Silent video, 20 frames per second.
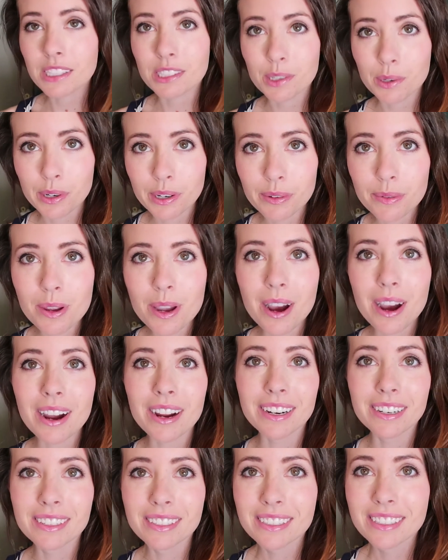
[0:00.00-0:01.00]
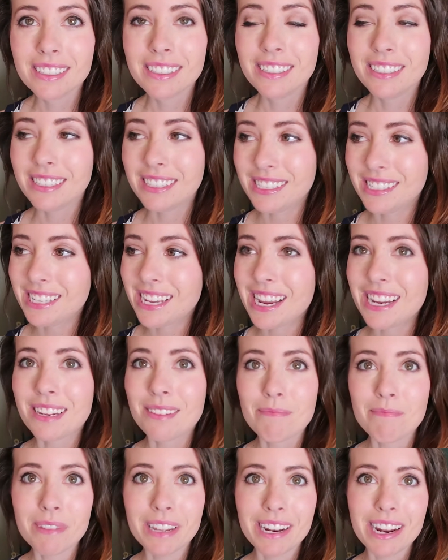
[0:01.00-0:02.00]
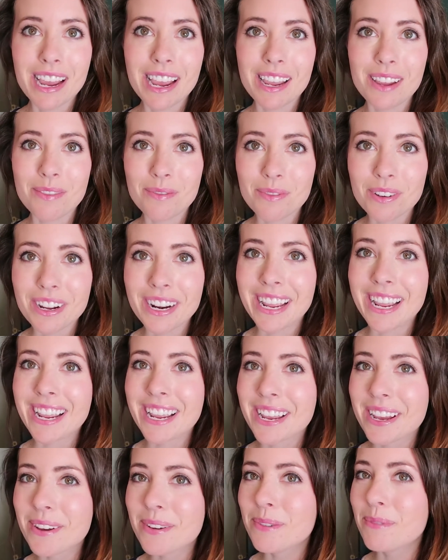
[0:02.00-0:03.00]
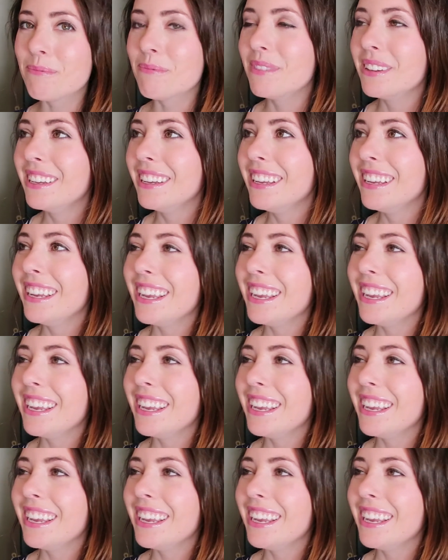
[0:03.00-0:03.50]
So here we are it's like midnight, 1 a.m.